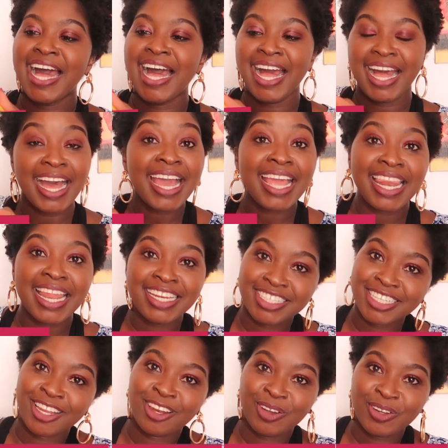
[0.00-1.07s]
I
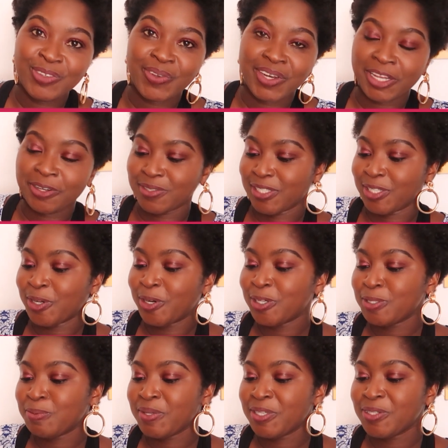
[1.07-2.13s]
learned a lot when I was in
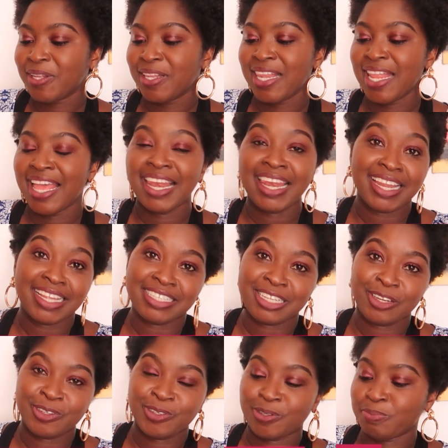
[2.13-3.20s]
hospital, learned a
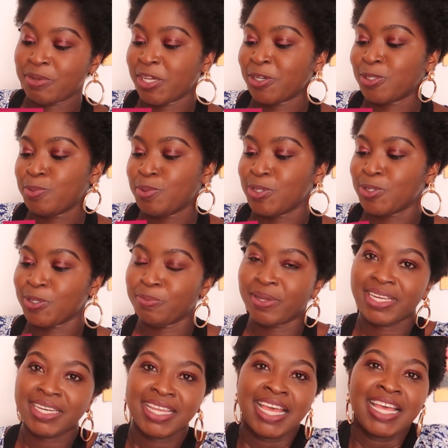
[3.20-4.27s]
lot on my hospital
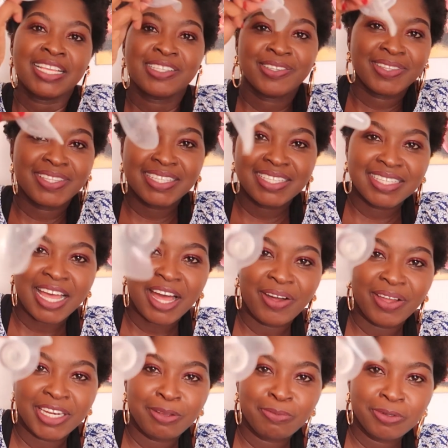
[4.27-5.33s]
bed. So this is
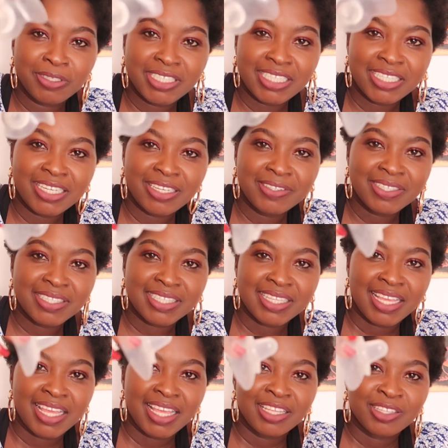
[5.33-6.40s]
how a nipple shield looks.
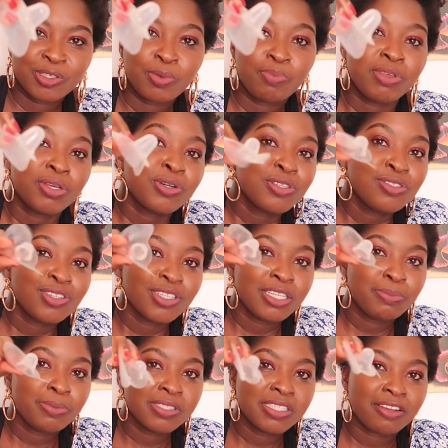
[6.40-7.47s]
So because your
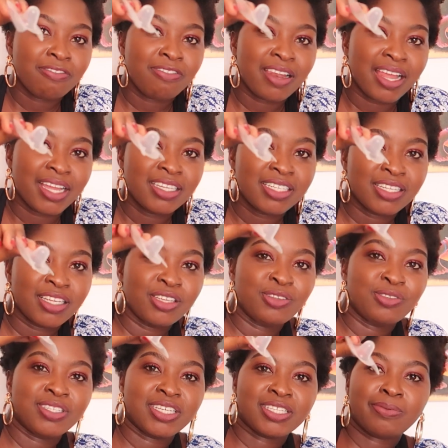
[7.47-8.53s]
nipples are flat,
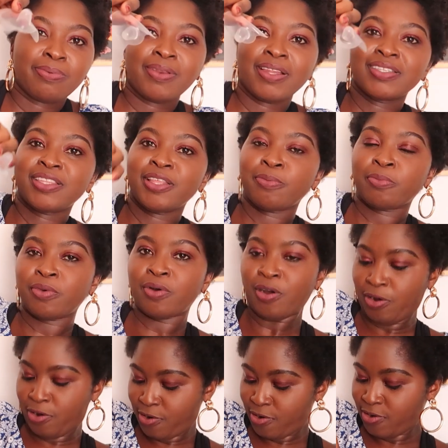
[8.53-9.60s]
you just place them
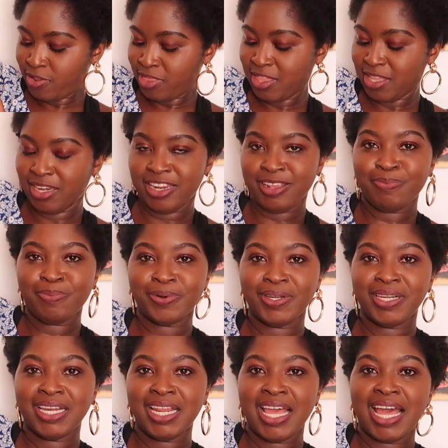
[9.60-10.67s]
on the
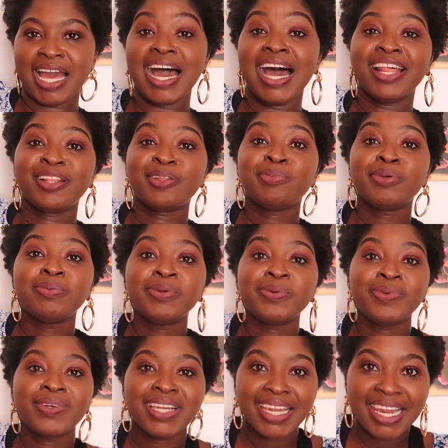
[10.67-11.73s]
nipple and the baby
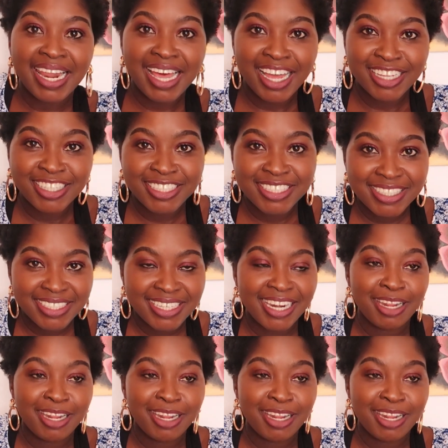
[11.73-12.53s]
will latch.